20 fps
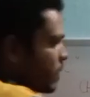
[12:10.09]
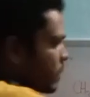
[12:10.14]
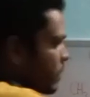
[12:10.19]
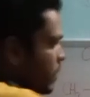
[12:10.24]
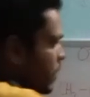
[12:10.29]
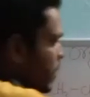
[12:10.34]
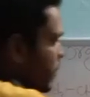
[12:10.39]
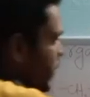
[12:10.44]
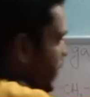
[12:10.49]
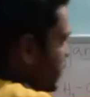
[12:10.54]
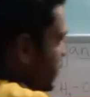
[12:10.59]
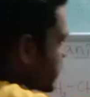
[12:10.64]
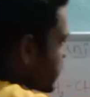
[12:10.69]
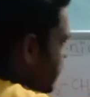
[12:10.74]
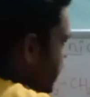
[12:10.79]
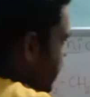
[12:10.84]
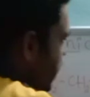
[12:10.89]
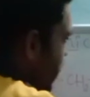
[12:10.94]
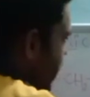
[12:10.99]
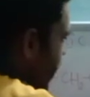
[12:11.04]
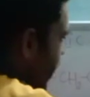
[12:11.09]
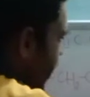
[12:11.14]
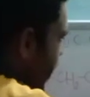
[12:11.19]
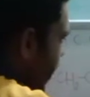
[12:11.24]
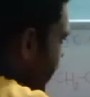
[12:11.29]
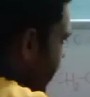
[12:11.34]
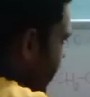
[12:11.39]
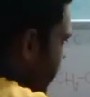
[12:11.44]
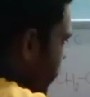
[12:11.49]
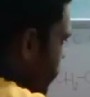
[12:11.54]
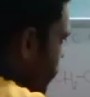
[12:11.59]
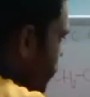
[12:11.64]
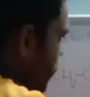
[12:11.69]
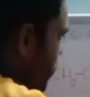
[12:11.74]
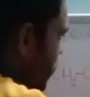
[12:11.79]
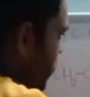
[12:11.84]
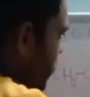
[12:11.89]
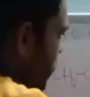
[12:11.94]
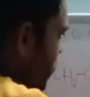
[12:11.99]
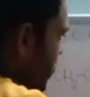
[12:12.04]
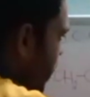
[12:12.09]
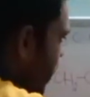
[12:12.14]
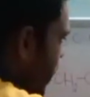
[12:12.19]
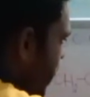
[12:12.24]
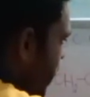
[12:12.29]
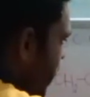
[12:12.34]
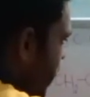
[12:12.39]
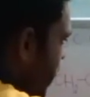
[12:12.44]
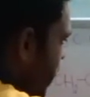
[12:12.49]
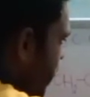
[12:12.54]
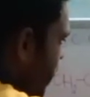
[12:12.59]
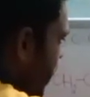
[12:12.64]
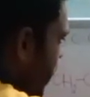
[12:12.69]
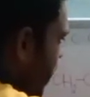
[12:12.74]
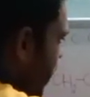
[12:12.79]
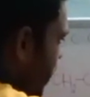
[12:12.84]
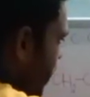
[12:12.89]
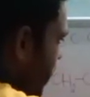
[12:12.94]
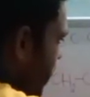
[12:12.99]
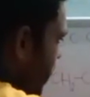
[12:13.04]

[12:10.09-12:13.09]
That means hydrogens are 10.